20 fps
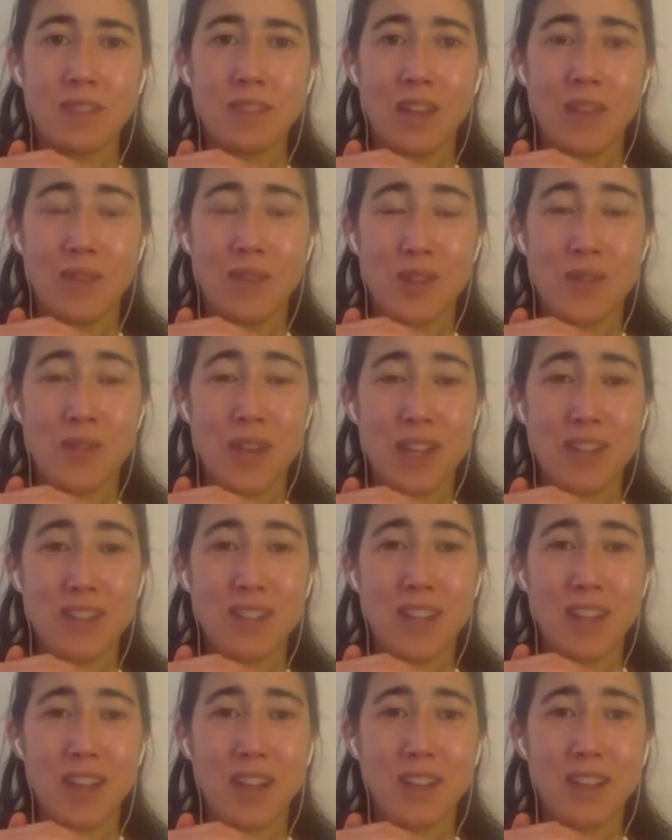And when you
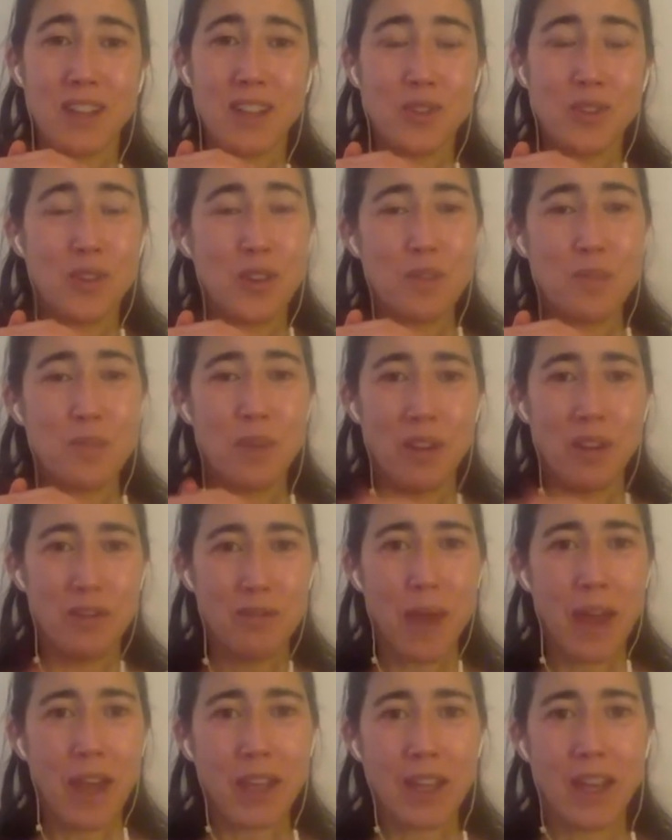exhale, it's going to puff
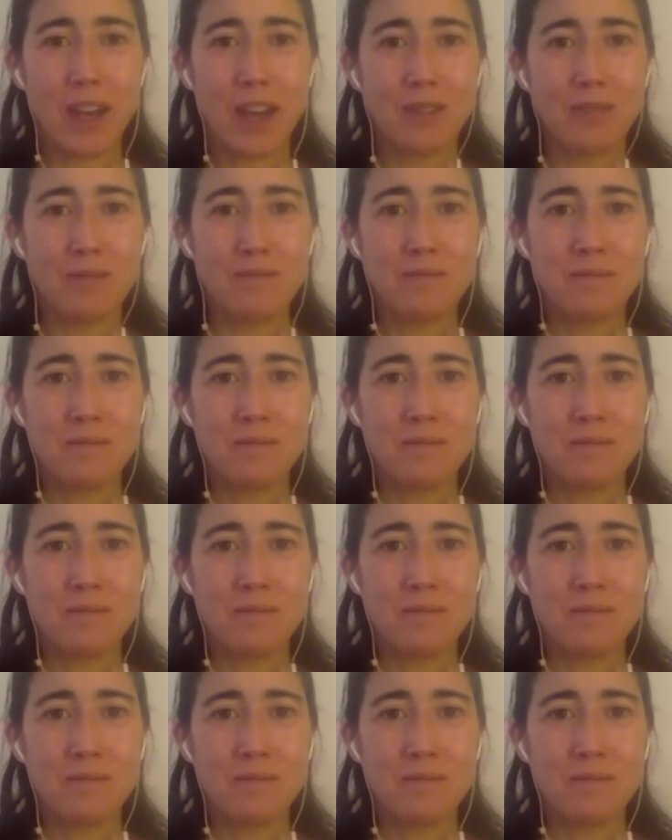back out.